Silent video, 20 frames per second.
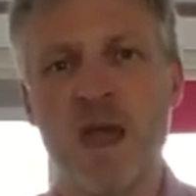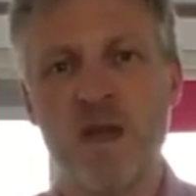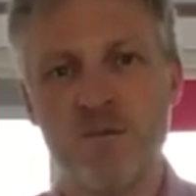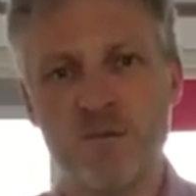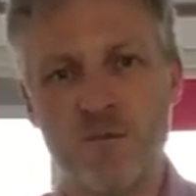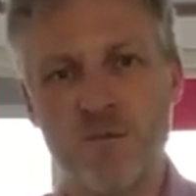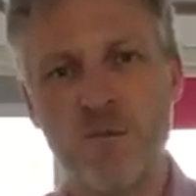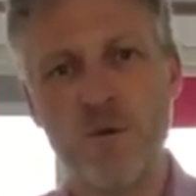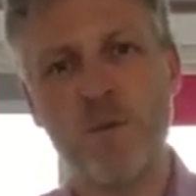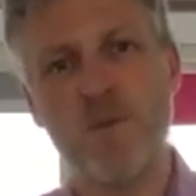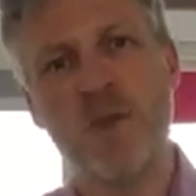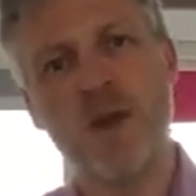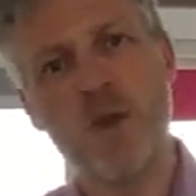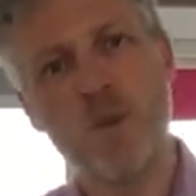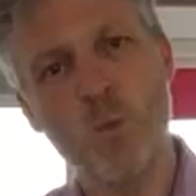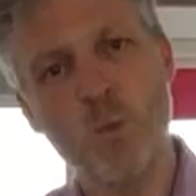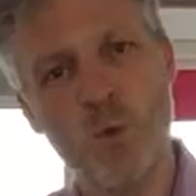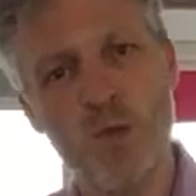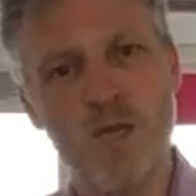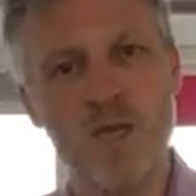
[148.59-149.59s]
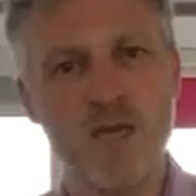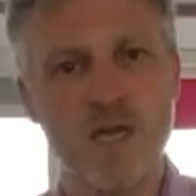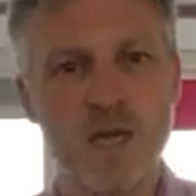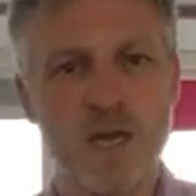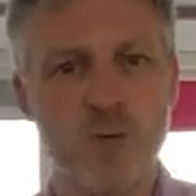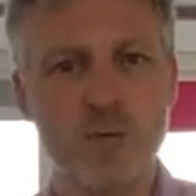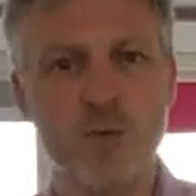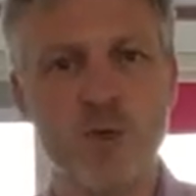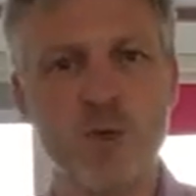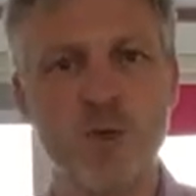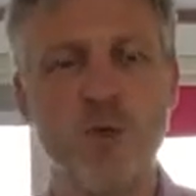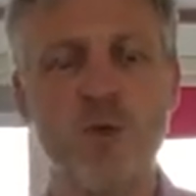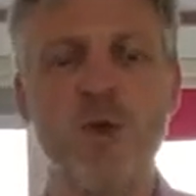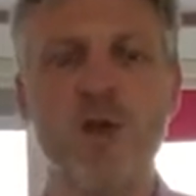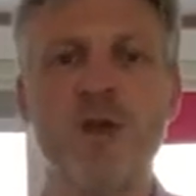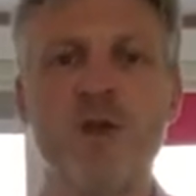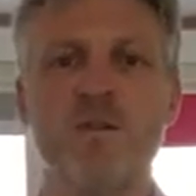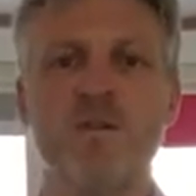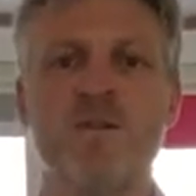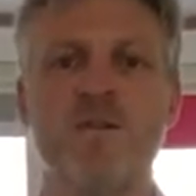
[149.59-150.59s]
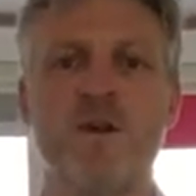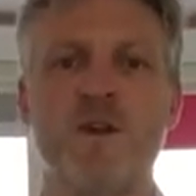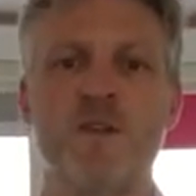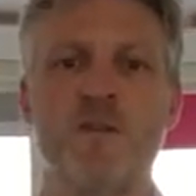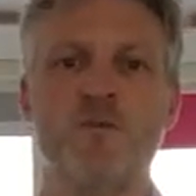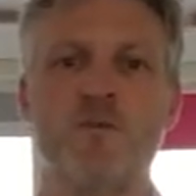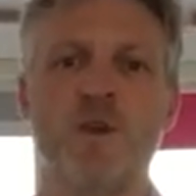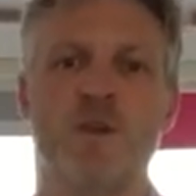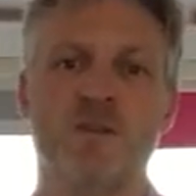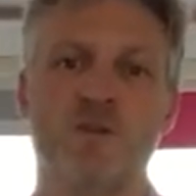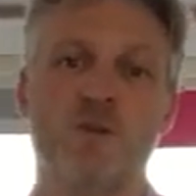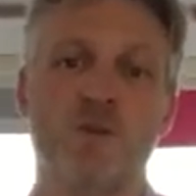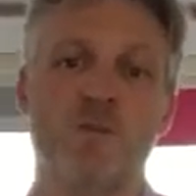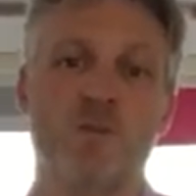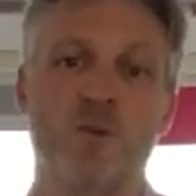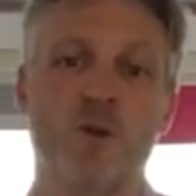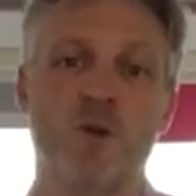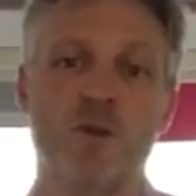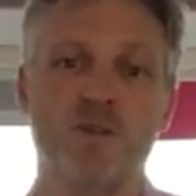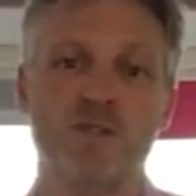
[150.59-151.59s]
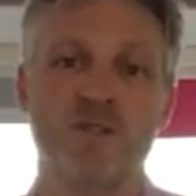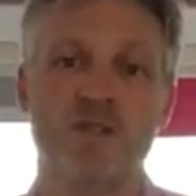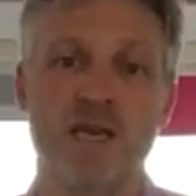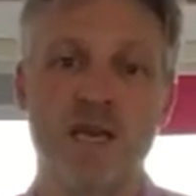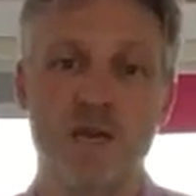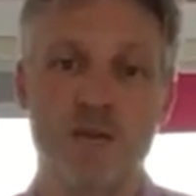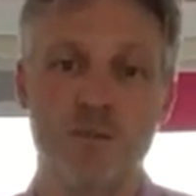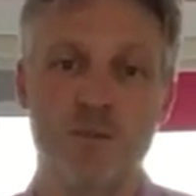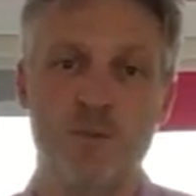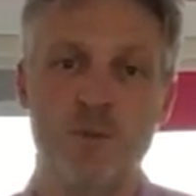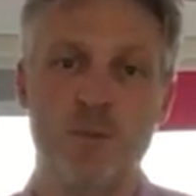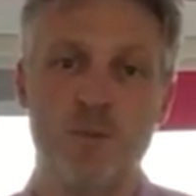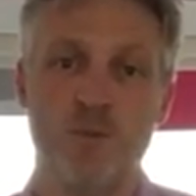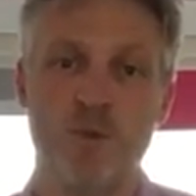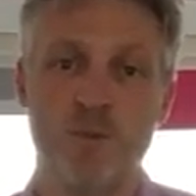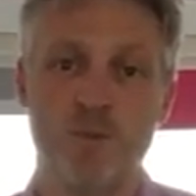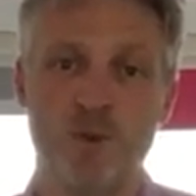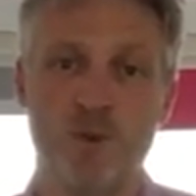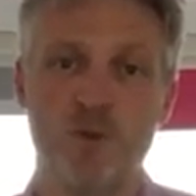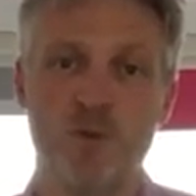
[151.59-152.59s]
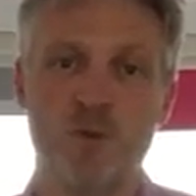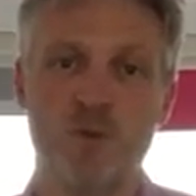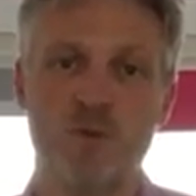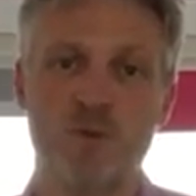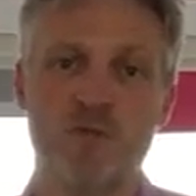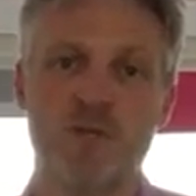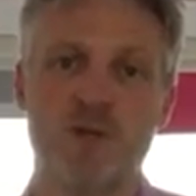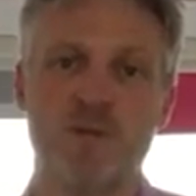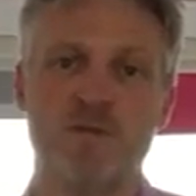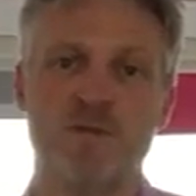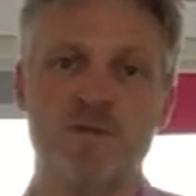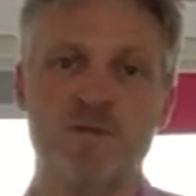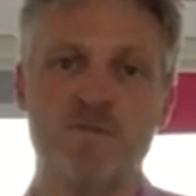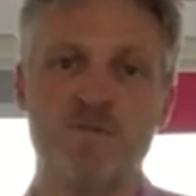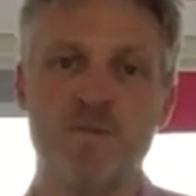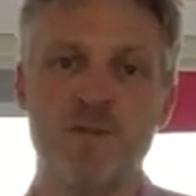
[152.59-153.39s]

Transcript: And from that, we can help you find the right sort of products to help you promote yourself.